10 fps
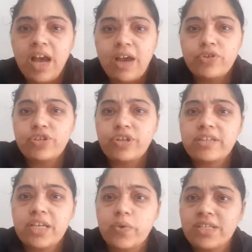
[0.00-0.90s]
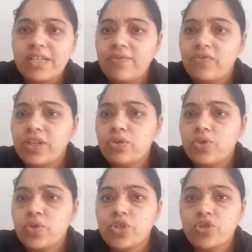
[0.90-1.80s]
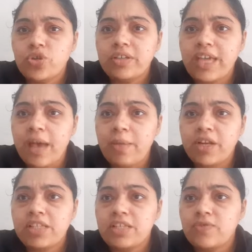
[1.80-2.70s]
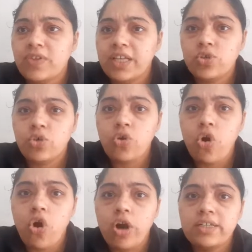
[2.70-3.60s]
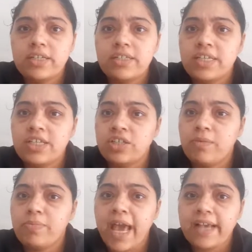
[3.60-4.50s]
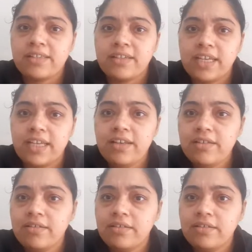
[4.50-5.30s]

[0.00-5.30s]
I would just request everyone to switch on the cameras. It's feeling so odd just teaching the black screen.